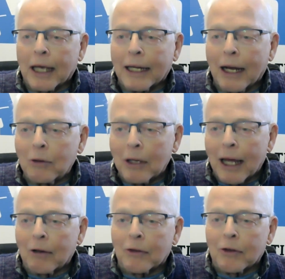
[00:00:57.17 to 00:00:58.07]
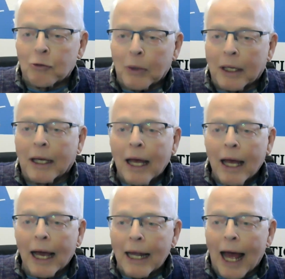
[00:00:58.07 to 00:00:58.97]
get out later this week
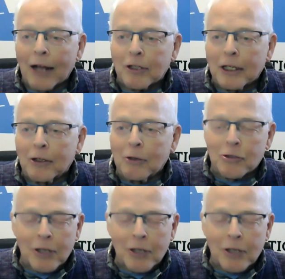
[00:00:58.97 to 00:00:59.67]
and actually do